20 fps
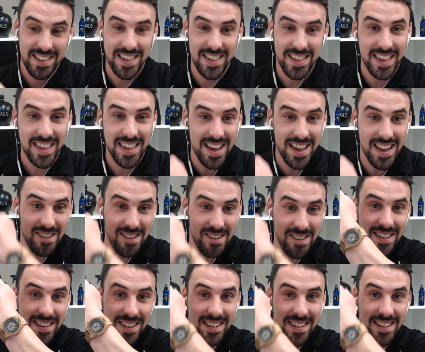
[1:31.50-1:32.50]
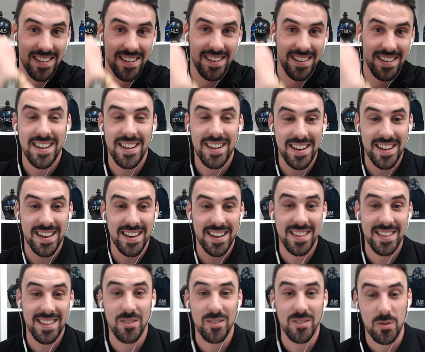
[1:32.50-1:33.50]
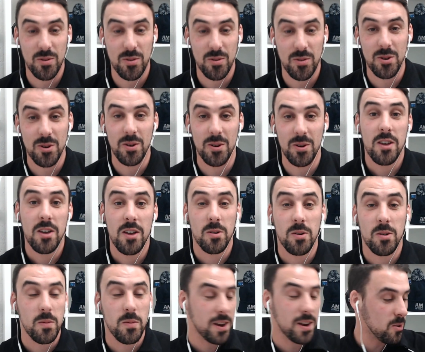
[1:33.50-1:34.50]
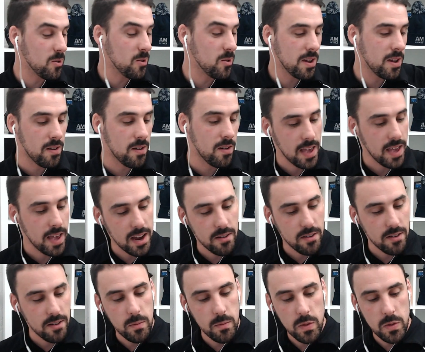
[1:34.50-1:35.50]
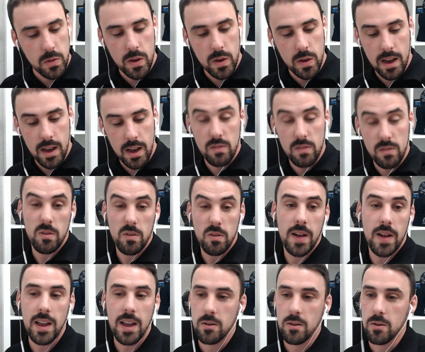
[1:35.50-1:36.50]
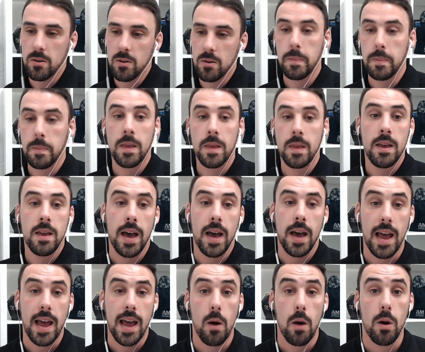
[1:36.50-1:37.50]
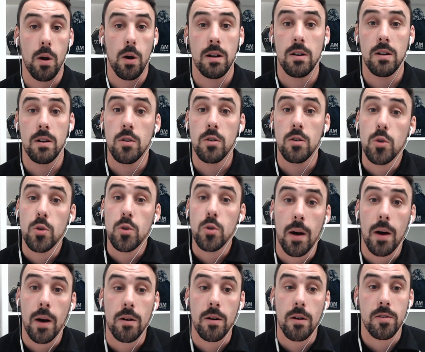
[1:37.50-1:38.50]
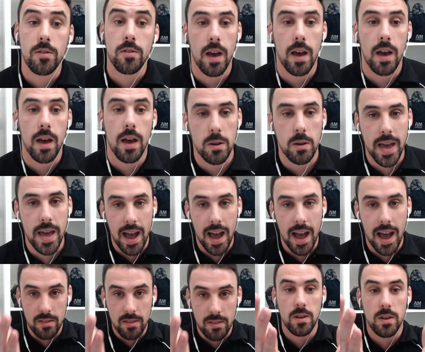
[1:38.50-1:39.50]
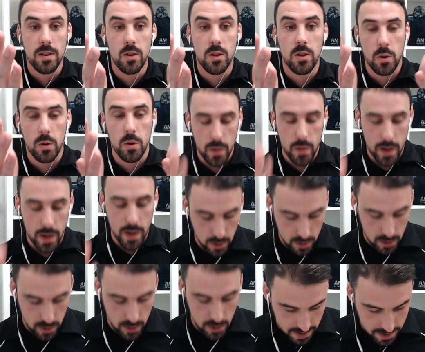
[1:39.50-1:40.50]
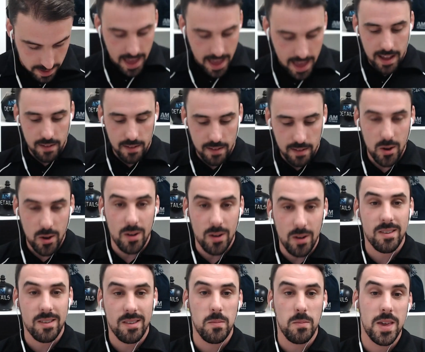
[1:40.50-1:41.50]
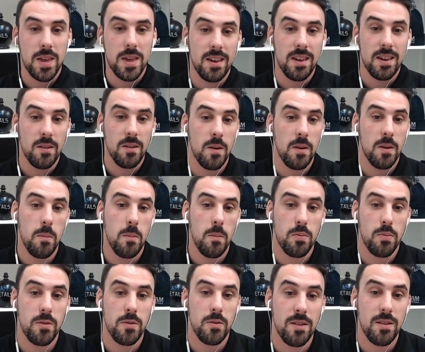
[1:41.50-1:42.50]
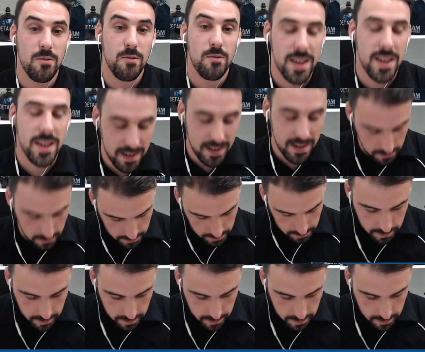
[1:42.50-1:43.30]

Check that out. It's so cool. So what I want to do here is hang around with you guys for, I don't know, an hour, 2 hours. I'm going to be answering your questions. I have got some here pre-written